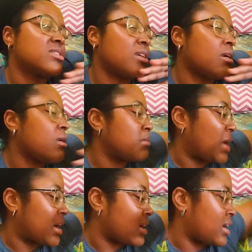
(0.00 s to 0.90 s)
oh
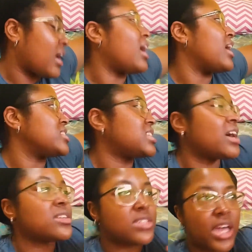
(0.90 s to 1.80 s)
my gosh,
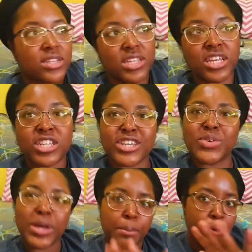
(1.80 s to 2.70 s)
that is nasty. And then you
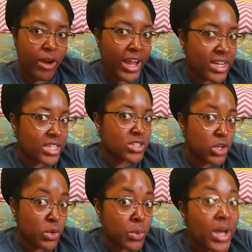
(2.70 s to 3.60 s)
get pregnant
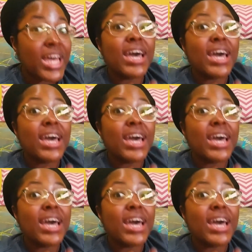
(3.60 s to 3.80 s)
too.